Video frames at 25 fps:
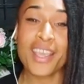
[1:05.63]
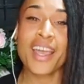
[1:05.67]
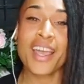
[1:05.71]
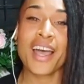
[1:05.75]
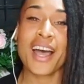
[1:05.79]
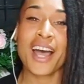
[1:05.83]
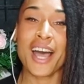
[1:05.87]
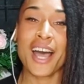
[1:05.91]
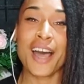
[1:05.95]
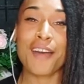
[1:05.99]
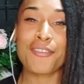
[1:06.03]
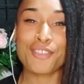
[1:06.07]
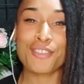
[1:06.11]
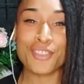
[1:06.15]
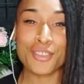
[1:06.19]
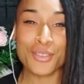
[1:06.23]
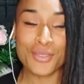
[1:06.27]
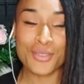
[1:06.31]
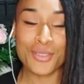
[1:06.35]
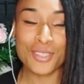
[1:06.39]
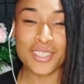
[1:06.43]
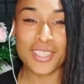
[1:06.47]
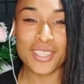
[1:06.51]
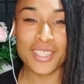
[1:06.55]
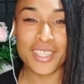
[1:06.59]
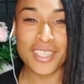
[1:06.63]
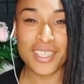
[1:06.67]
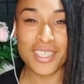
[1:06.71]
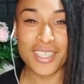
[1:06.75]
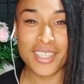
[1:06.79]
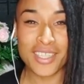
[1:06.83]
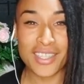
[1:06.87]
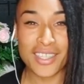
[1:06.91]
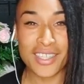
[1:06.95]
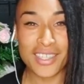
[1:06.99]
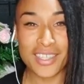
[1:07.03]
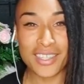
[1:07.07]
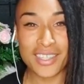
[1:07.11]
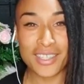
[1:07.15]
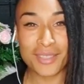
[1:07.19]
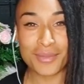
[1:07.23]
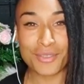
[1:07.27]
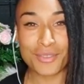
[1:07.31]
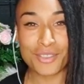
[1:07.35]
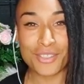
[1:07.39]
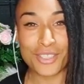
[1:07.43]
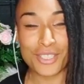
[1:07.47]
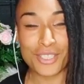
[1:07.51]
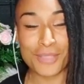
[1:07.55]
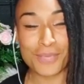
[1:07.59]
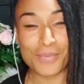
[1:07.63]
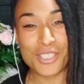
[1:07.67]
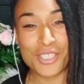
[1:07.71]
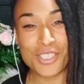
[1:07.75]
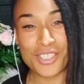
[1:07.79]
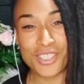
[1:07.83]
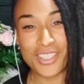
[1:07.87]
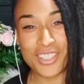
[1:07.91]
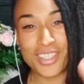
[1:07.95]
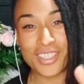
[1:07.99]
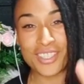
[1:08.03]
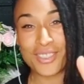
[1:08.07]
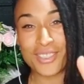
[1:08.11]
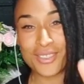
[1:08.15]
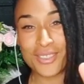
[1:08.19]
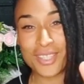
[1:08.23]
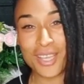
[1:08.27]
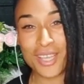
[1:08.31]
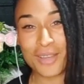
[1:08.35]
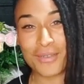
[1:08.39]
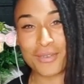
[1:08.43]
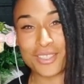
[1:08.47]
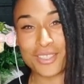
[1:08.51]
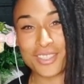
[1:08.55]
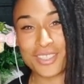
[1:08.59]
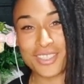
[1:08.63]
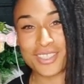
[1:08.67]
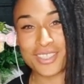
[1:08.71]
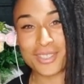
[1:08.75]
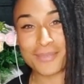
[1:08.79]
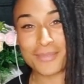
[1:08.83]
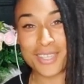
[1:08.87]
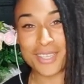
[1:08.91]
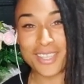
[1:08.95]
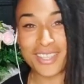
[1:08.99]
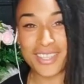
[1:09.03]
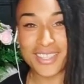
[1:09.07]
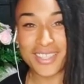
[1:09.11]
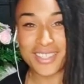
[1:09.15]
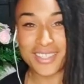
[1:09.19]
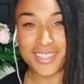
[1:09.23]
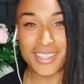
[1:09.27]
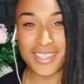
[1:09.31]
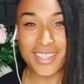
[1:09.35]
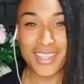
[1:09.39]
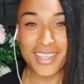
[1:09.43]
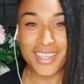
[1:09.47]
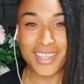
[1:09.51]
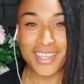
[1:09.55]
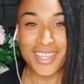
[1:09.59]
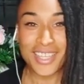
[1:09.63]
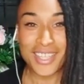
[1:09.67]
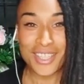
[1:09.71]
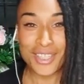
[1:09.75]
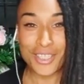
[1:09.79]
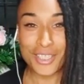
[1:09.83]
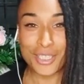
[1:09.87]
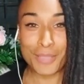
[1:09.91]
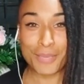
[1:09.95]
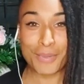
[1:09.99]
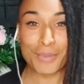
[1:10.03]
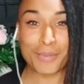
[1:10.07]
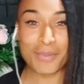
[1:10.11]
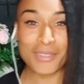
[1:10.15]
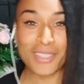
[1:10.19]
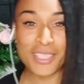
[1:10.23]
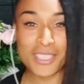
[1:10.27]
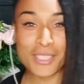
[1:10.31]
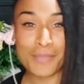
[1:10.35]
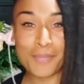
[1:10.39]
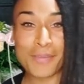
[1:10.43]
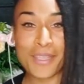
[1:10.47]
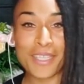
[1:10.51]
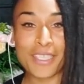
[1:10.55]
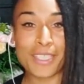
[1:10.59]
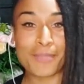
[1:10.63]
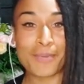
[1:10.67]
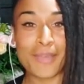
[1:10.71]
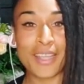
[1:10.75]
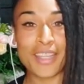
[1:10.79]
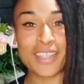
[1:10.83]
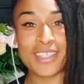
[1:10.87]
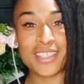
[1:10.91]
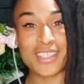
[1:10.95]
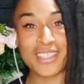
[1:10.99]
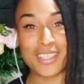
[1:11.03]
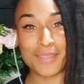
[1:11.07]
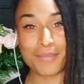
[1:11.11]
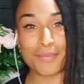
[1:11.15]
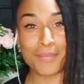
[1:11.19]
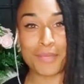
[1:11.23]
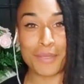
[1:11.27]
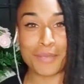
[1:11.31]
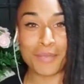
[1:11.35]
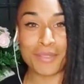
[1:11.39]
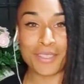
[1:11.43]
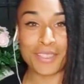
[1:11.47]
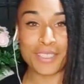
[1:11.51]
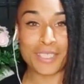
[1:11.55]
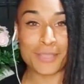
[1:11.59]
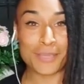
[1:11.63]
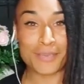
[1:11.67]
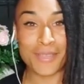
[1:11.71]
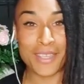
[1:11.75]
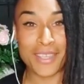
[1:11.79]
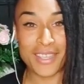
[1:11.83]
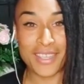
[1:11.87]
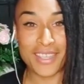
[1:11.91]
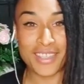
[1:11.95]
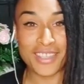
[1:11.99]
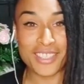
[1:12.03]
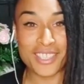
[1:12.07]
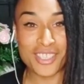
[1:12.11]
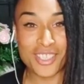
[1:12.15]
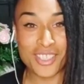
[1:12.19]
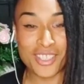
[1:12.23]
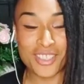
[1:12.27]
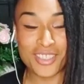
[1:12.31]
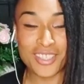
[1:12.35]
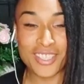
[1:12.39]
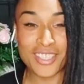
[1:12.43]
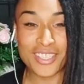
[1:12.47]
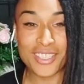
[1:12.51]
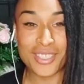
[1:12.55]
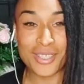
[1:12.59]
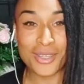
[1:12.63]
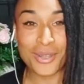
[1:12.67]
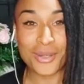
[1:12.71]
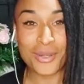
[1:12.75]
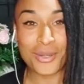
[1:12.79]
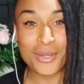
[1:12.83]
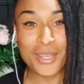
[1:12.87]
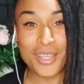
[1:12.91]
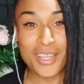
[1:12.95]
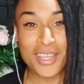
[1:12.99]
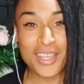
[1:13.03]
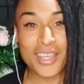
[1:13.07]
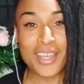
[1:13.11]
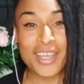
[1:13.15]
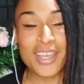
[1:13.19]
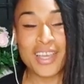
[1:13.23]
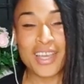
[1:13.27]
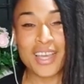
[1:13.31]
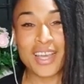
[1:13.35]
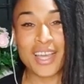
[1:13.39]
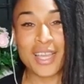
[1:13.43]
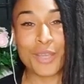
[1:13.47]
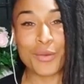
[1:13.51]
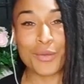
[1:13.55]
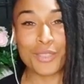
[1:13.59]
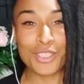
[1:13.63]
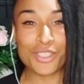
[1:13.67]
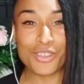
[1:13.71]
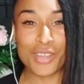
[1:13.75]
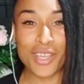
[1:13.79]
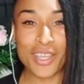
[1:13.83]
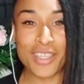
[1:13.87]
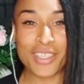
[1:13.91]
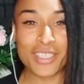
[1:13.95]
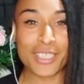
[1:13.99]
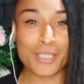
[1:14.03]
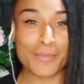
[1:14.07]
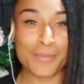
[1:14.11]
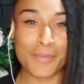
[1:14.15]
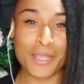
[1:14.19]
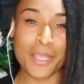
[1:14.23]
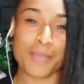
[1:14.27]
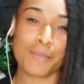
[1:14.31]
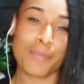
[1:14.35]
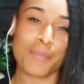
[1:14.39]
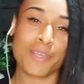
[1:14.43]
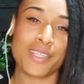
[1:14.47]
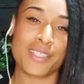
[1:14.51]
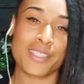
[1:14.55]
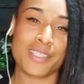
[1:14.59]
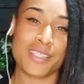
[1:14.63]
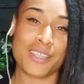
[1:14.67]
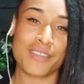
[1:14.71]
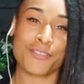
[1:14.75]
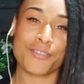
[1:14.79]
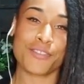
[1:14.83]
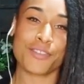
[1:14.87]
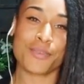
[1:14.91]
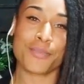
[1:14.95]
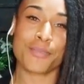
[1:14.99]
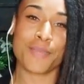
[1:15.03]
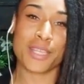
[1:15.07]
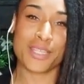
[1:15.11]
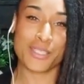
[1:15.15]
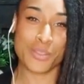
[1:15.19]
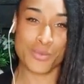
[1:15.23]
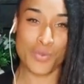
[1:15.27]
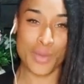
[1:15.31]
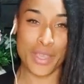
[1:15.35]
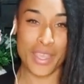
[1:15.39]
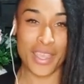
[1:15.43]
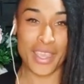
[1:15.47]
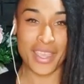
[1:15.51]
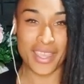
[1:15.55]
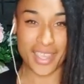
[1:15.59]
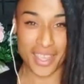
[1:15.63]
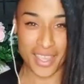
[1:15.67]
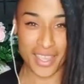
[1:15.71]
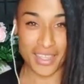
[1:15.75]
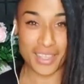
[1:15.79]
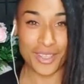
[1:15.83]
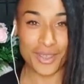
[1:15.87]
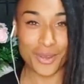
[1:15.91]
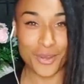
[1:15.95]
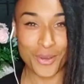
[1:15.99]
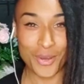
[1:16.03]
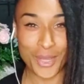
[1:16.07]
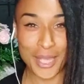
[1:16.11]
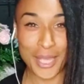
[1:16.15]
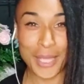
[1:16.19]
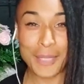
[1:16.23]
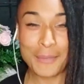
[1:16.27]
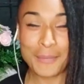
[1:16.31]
I have to do the transmission in two languages because there's people that speak Spanish and people that speak English only. So I will try to explain myself the best way I can, okay?